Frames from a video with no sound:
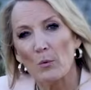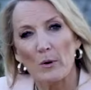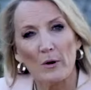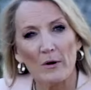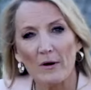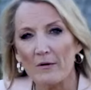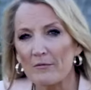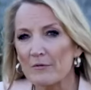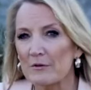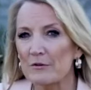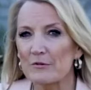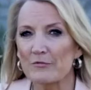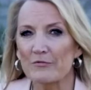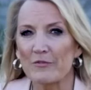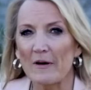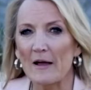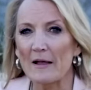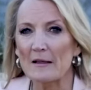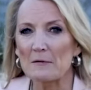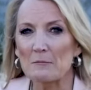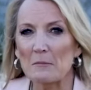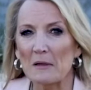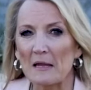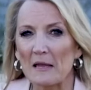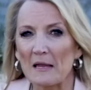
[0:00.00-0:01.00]
Wherever you find
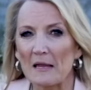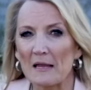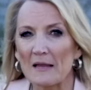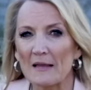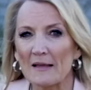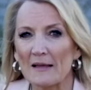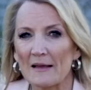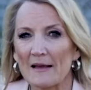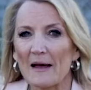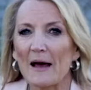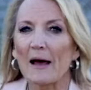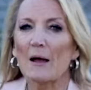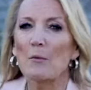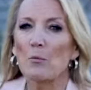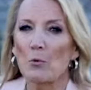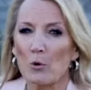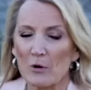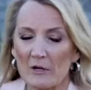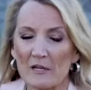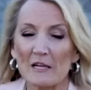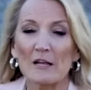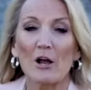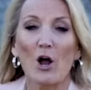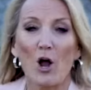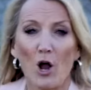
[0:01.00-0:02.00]
me, I'm
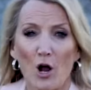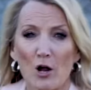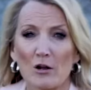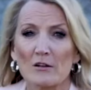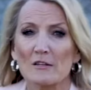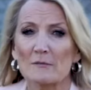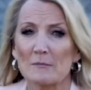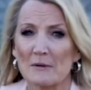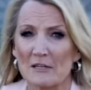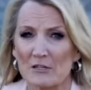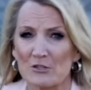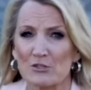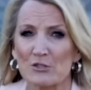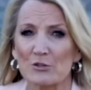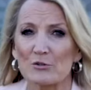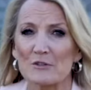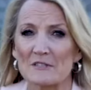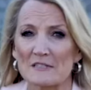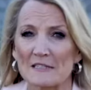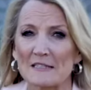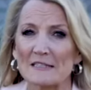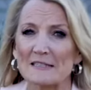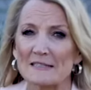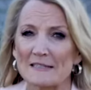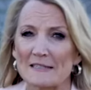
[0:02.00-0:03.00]
working hard to make sure it's
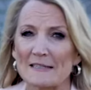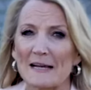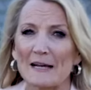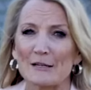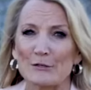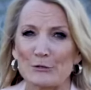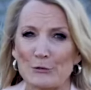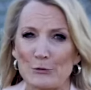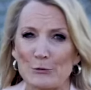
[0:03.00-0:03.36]
easy on